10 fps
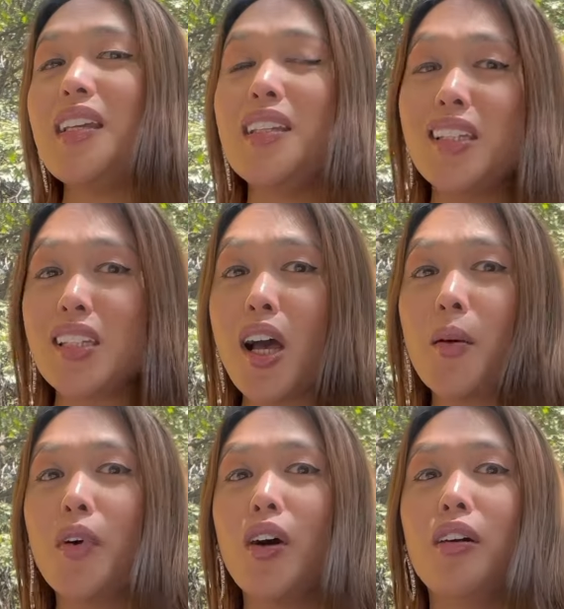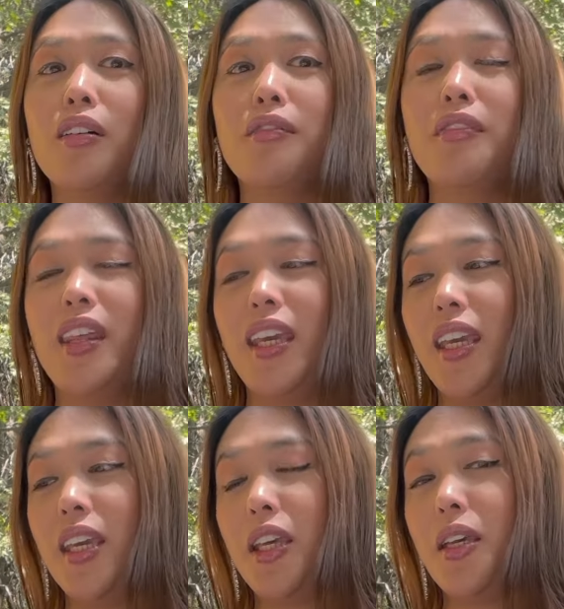some of
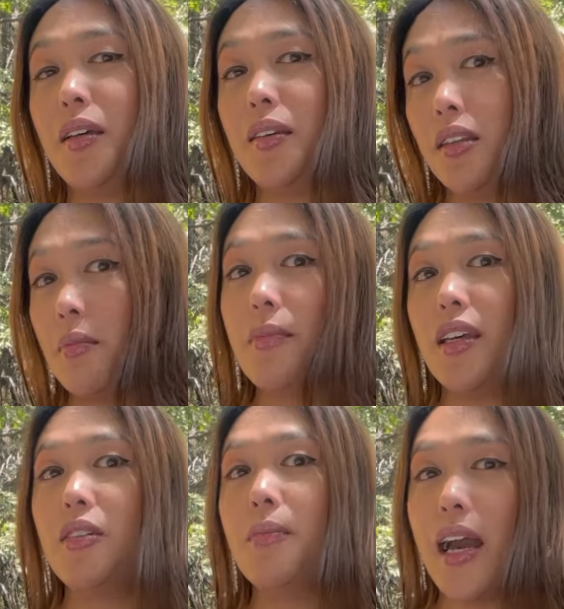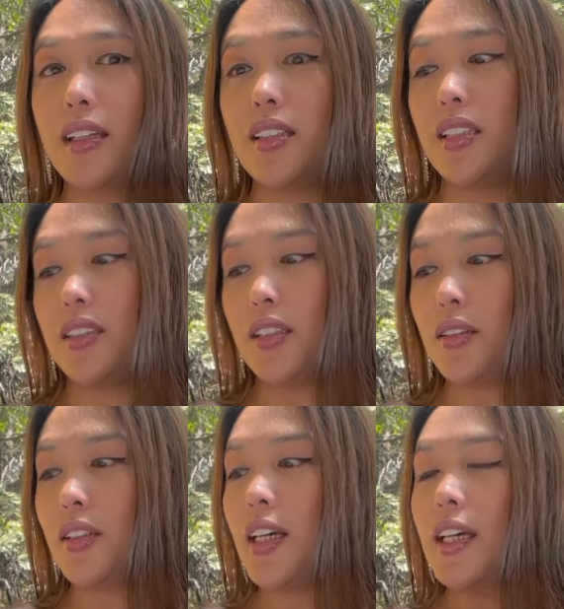the boxes.
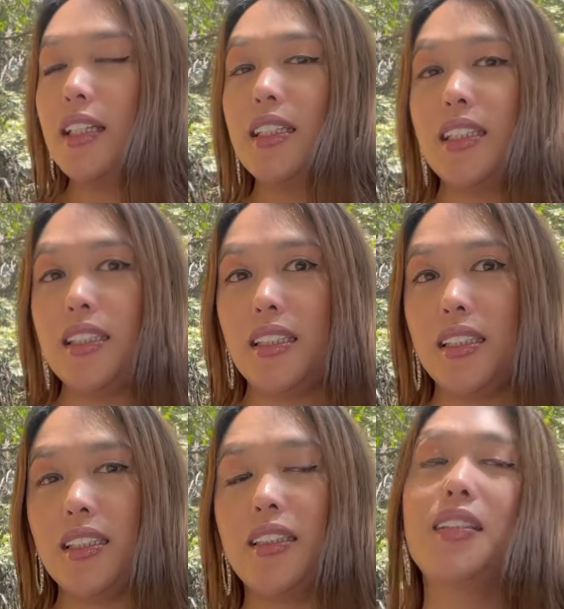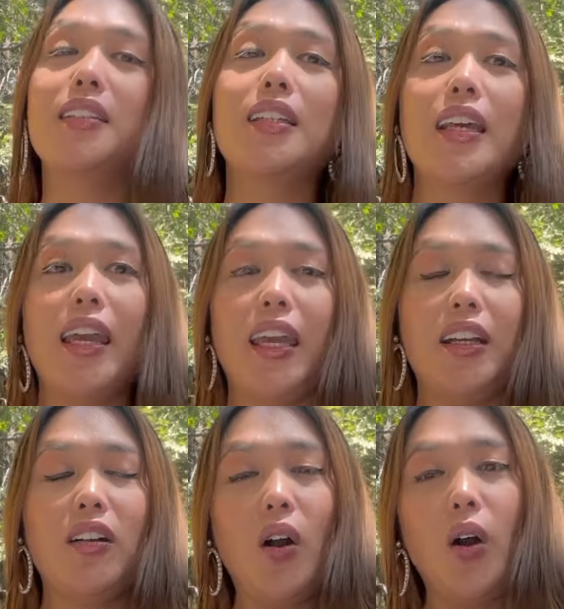So this is
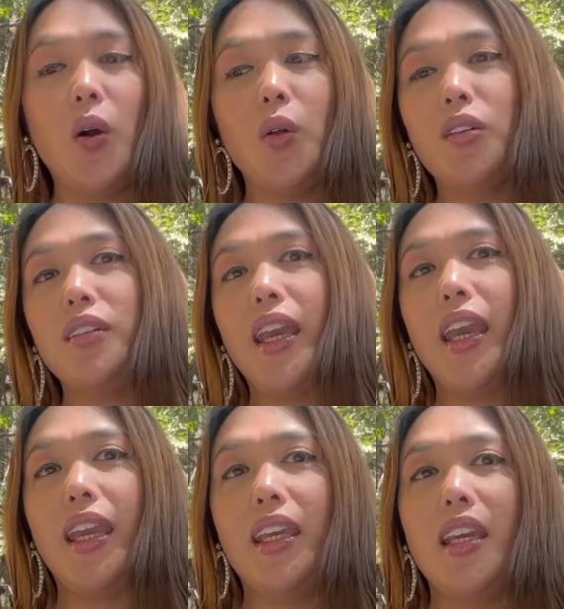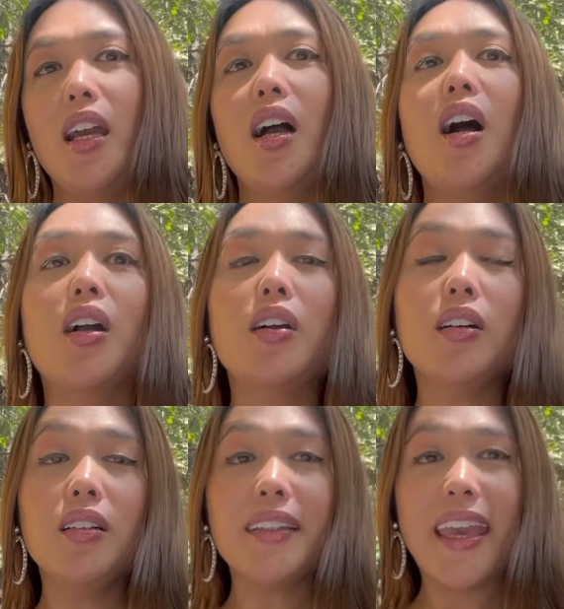called a
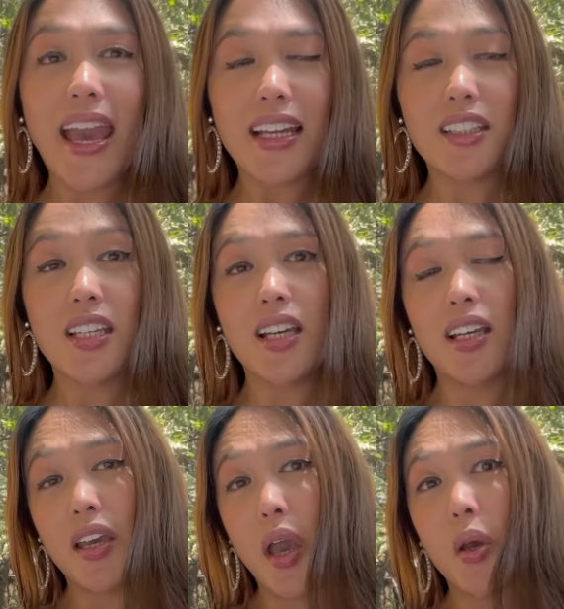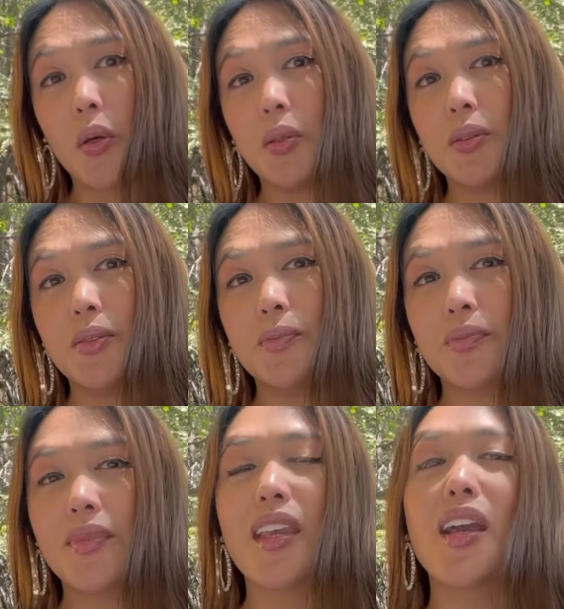Koolkatkoo
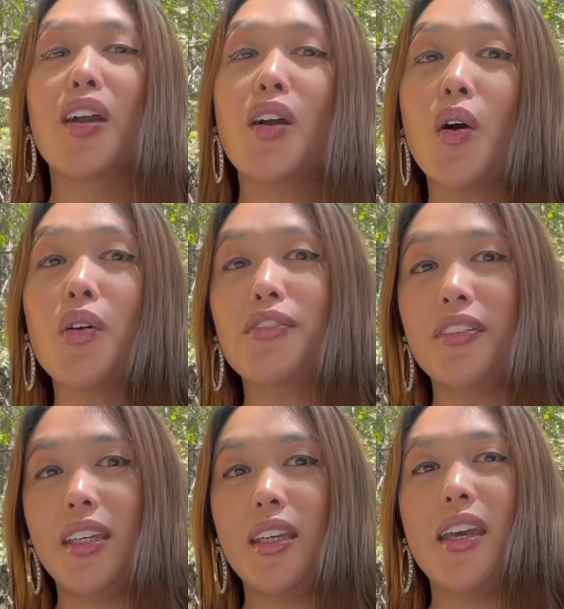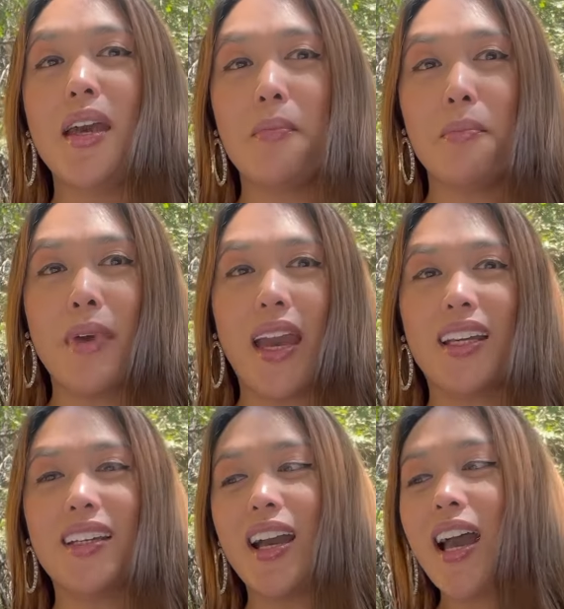coffee
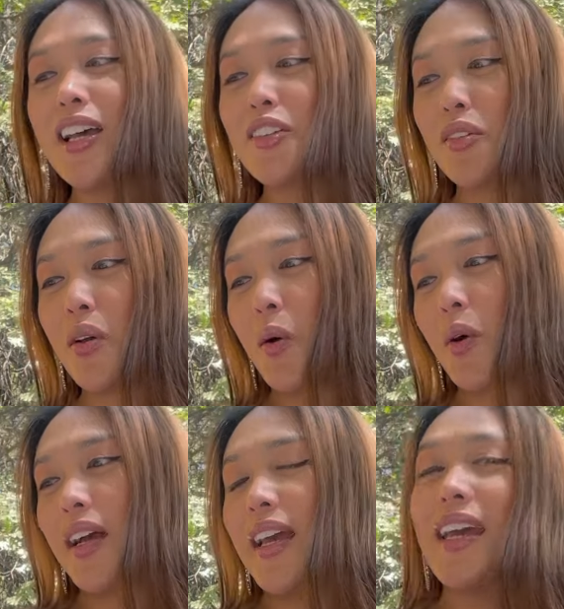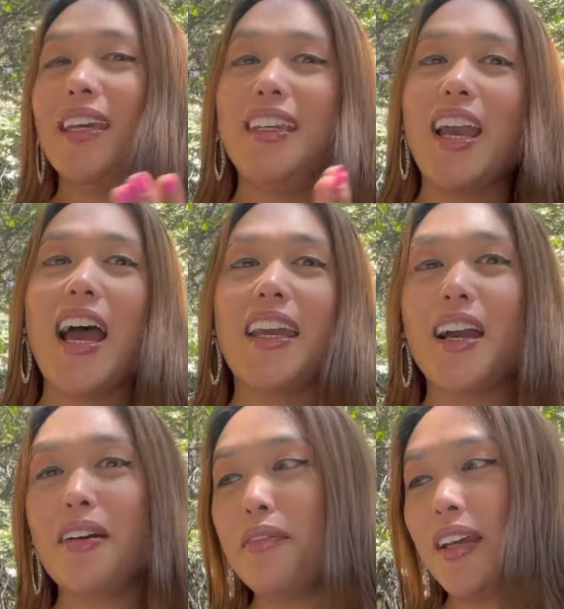mug. So yeah, I
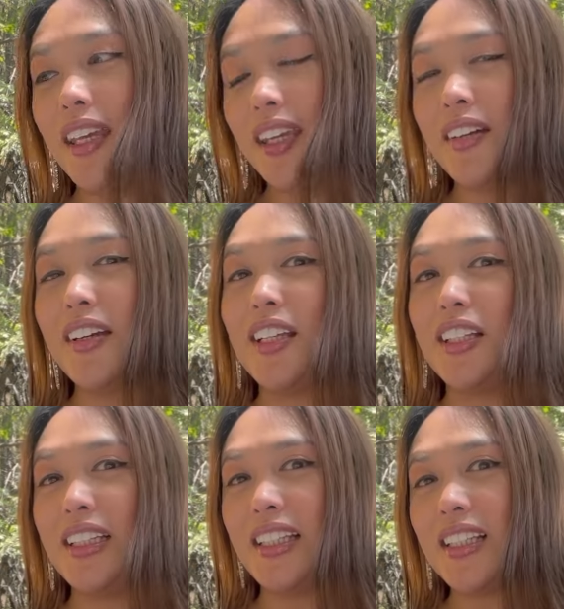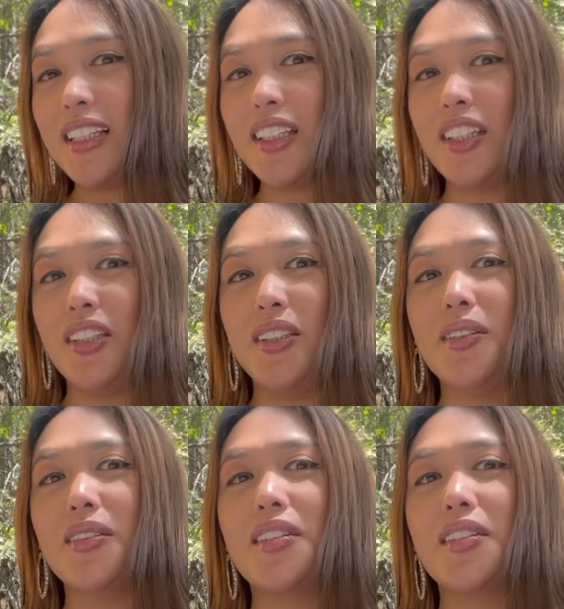have here a little cute